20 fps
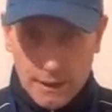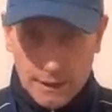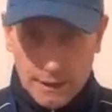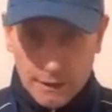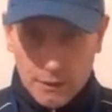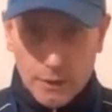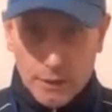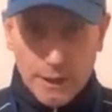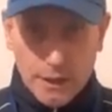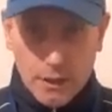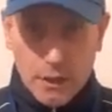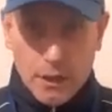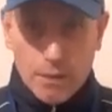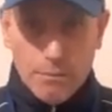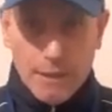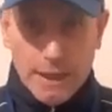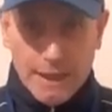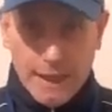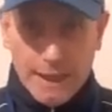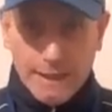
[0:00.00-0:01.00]
it's going to
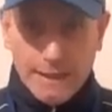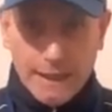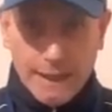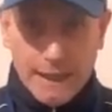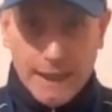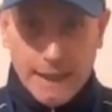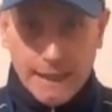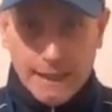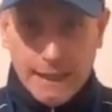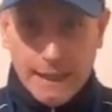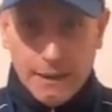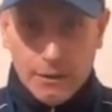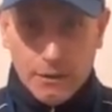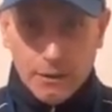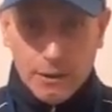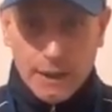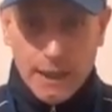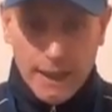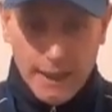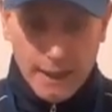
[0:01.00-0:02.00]
come and educate you,
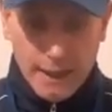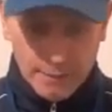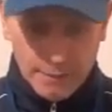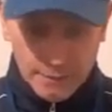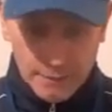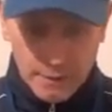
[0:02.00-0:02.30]
okay?